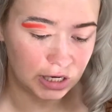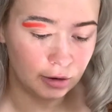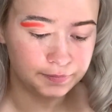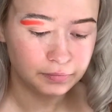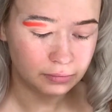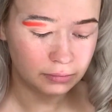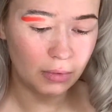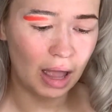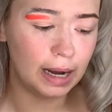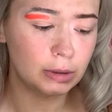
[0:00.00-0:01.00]
out.
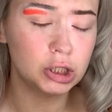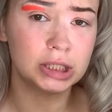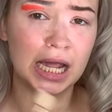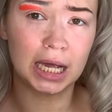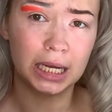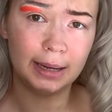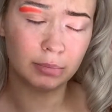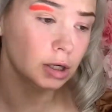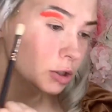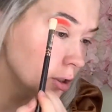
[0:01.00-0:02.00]
And then I'm going to just take a clean
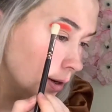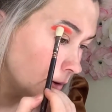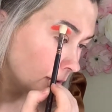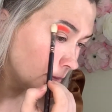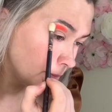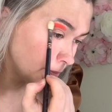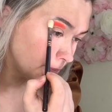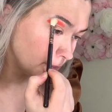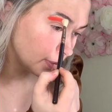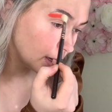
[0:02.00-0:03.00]
brush
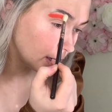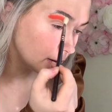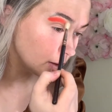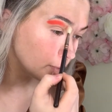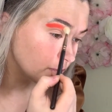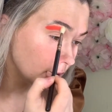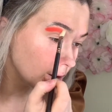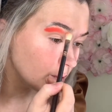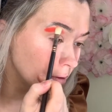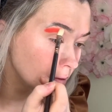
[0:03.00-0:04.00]
and buff that out.